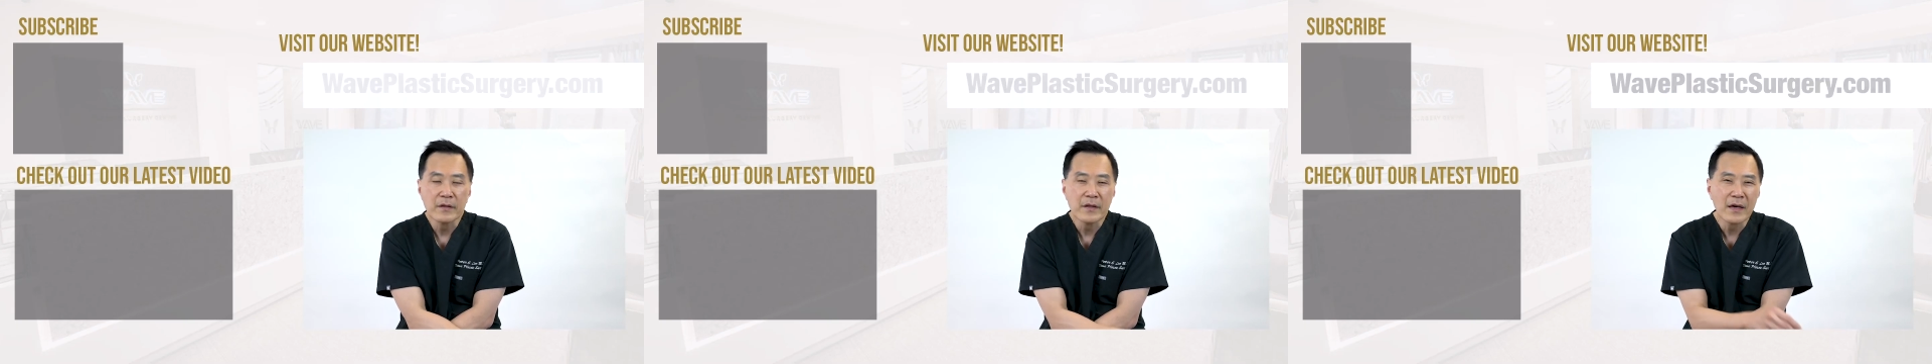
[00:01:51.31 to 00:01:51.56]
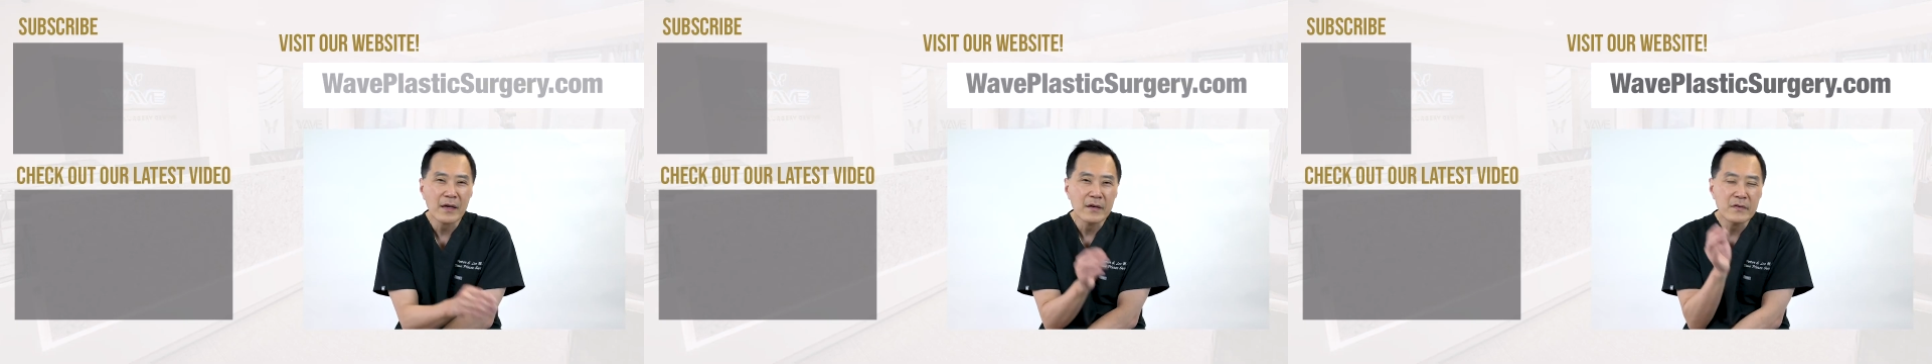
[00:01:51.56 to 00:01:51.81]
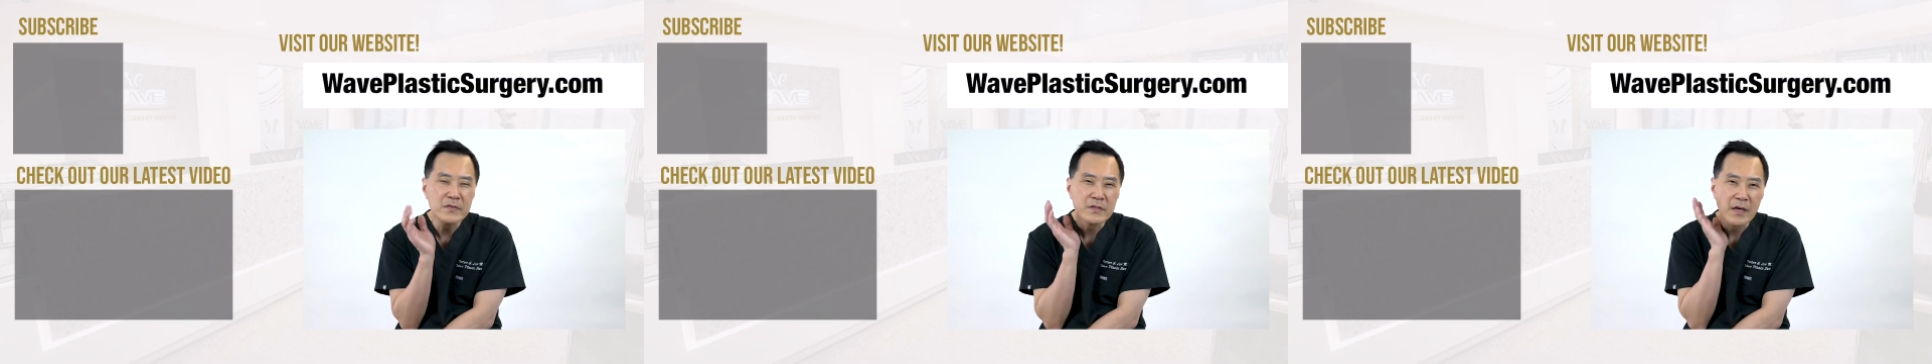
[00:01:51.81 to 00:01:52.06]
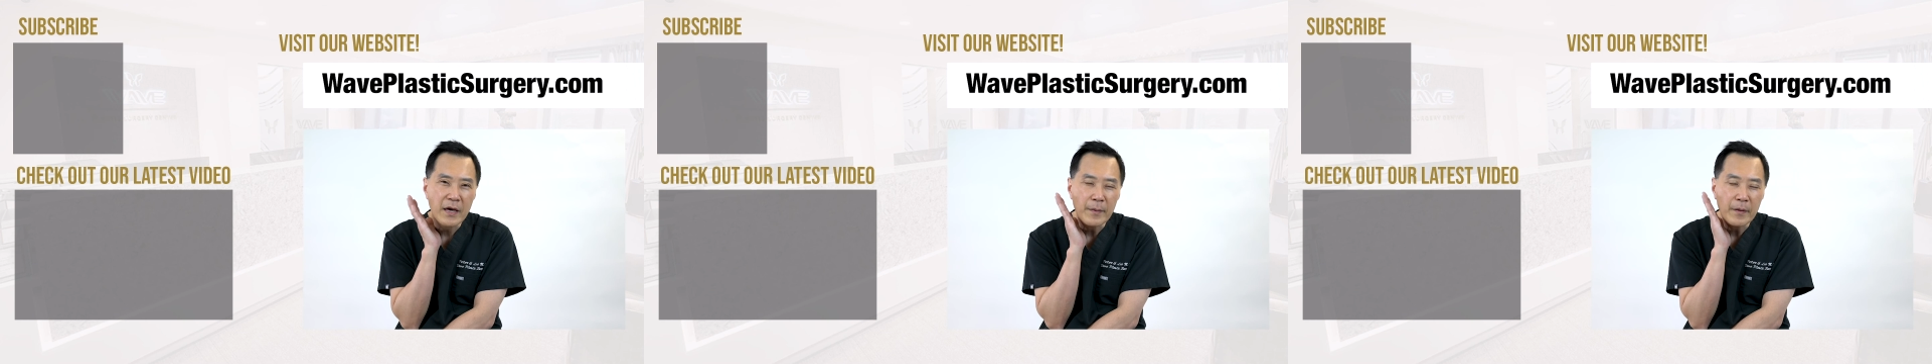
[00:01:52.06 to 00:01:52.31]
that
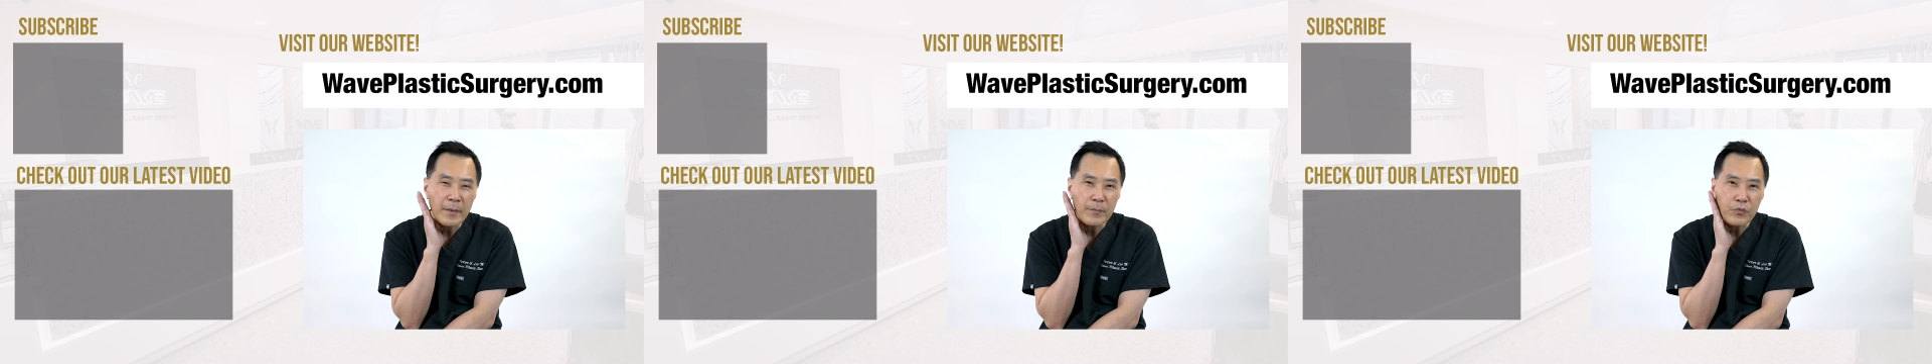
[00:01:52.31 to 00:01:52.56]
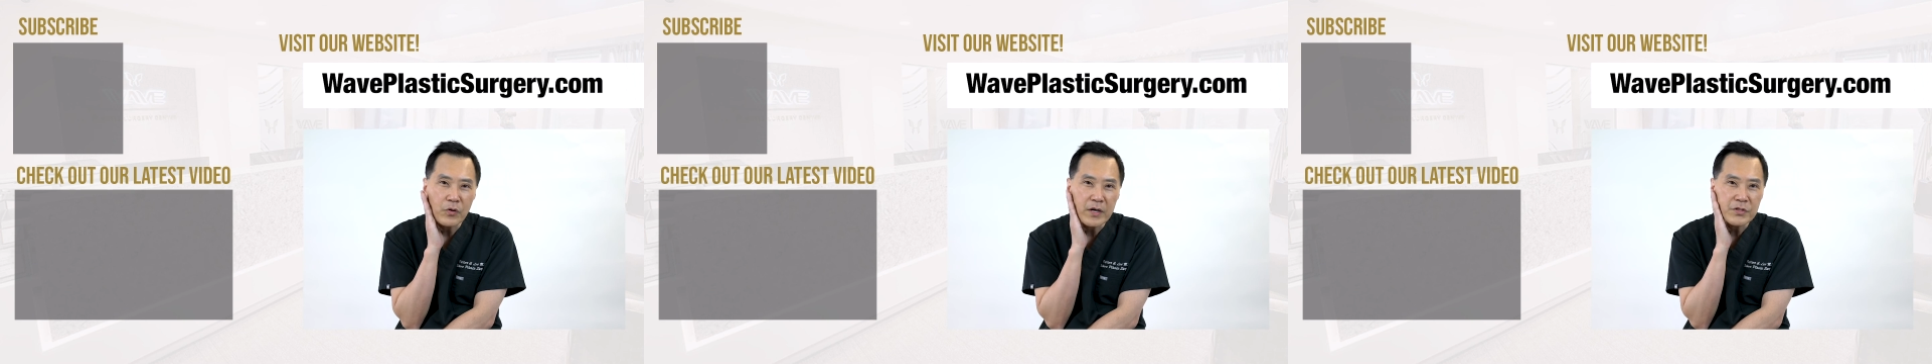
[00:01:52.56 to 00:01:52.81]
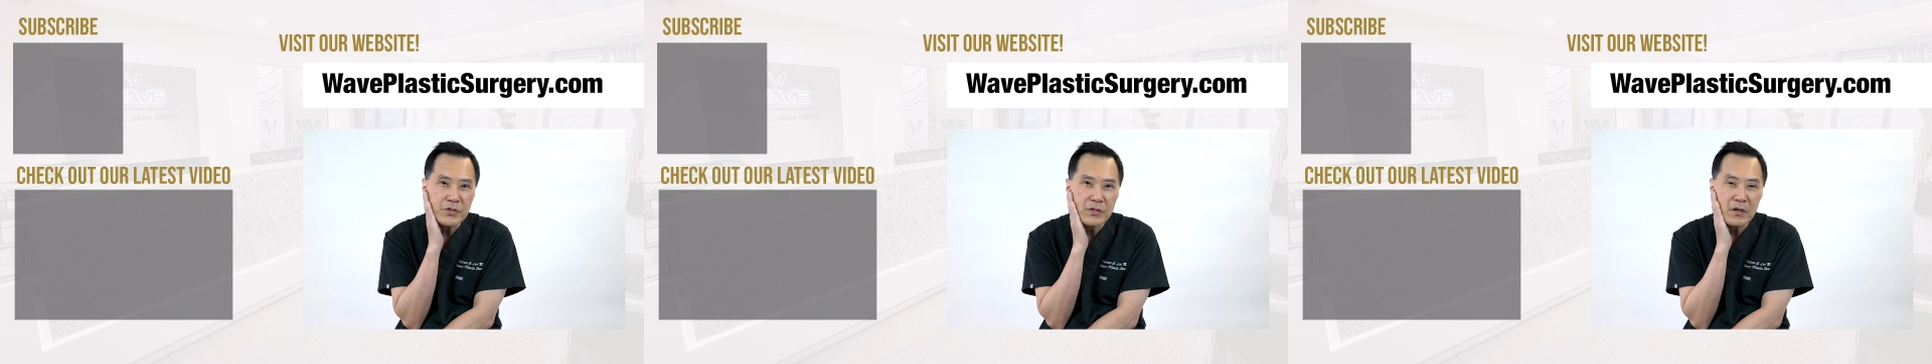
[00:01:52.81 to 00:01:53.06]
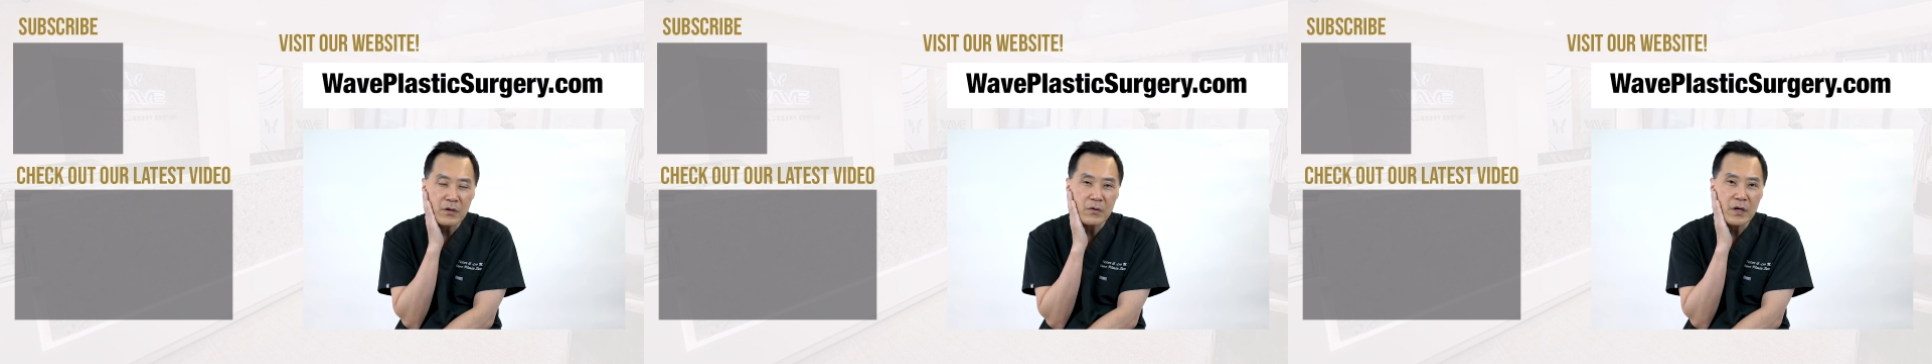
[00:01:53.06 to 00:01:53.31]
gives a
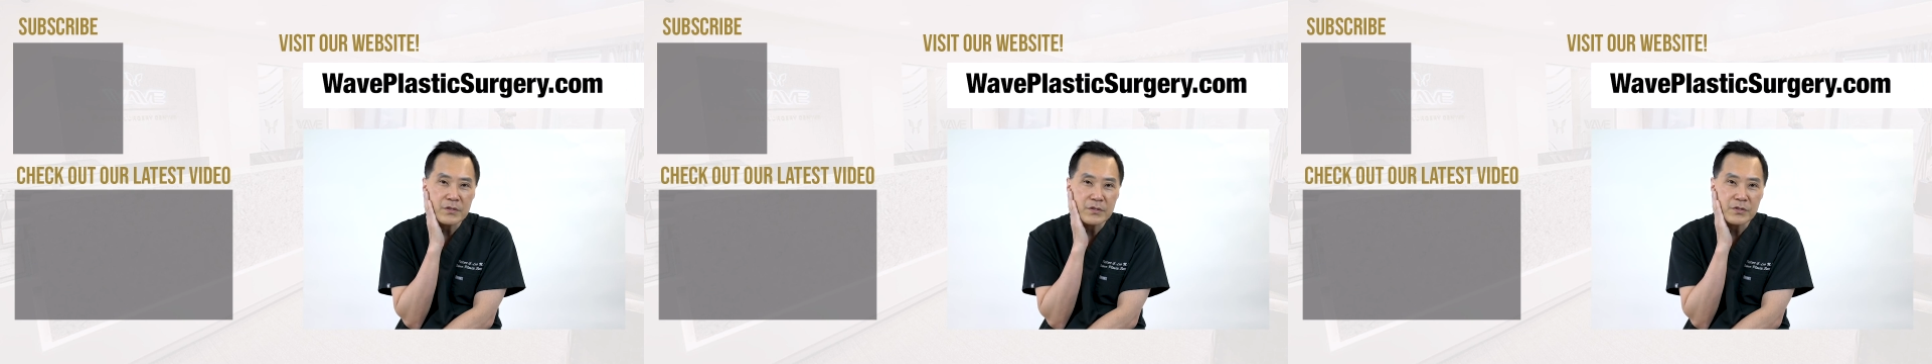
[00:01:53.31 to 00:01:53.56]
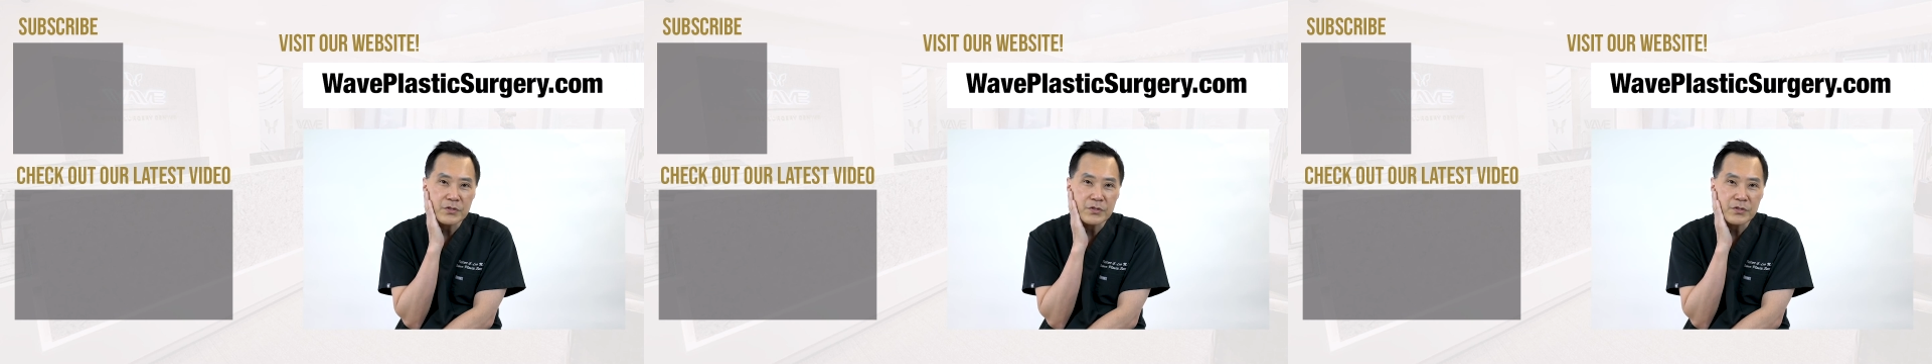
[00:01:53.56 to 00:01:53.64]
compression across the